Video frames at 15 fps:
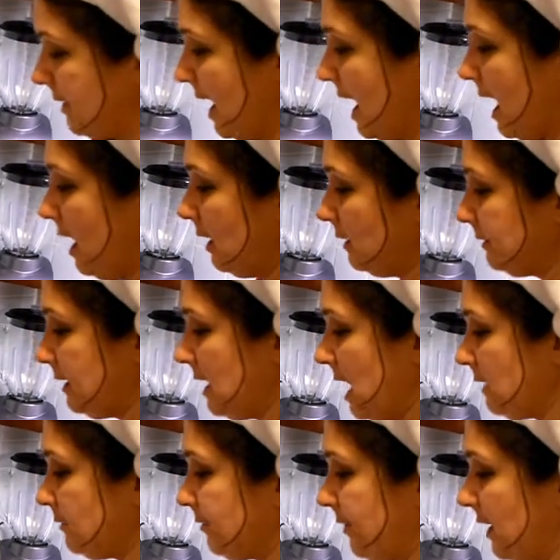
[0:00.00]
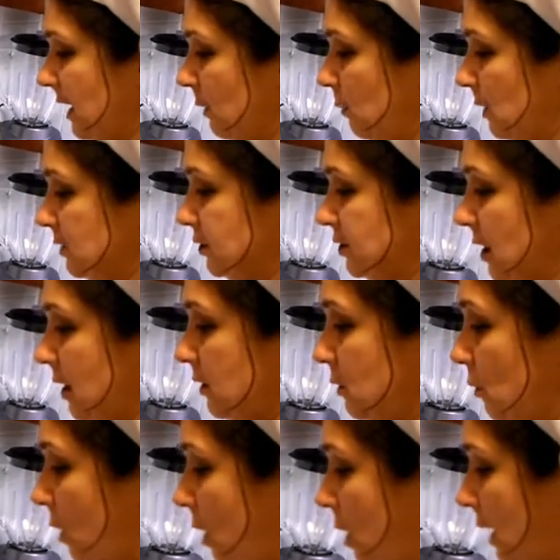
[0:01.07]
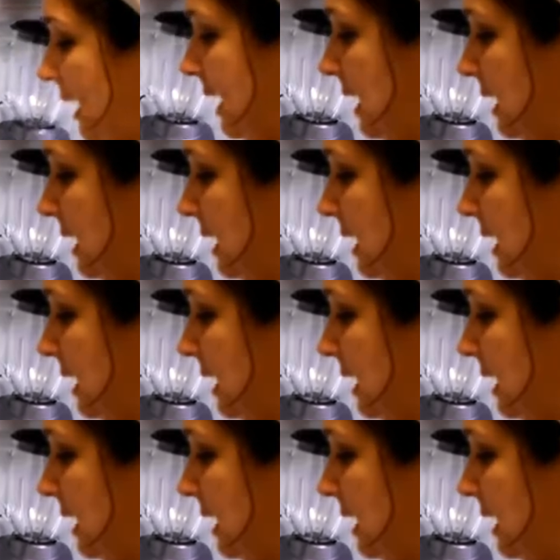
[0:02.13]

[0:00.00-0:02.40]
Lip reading: now the other thing I want to show you all